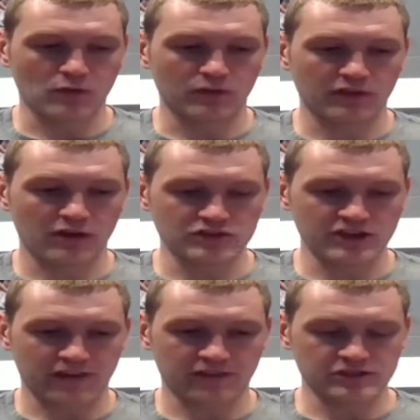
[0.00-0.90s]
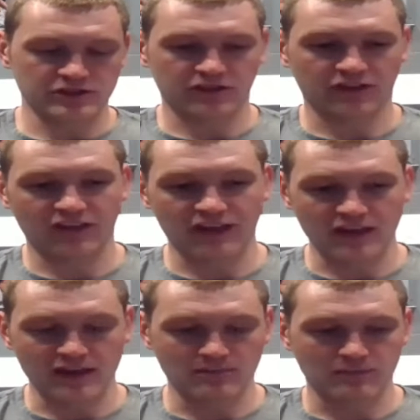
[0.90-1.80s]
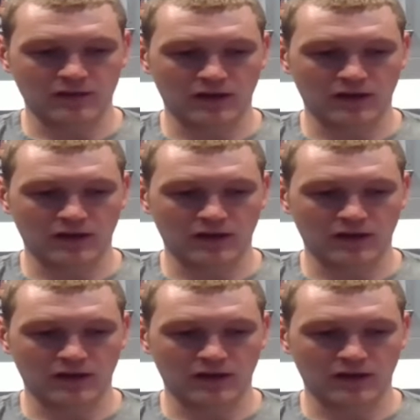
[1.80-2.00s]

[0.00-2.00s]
with Coach Kessinger's scheme,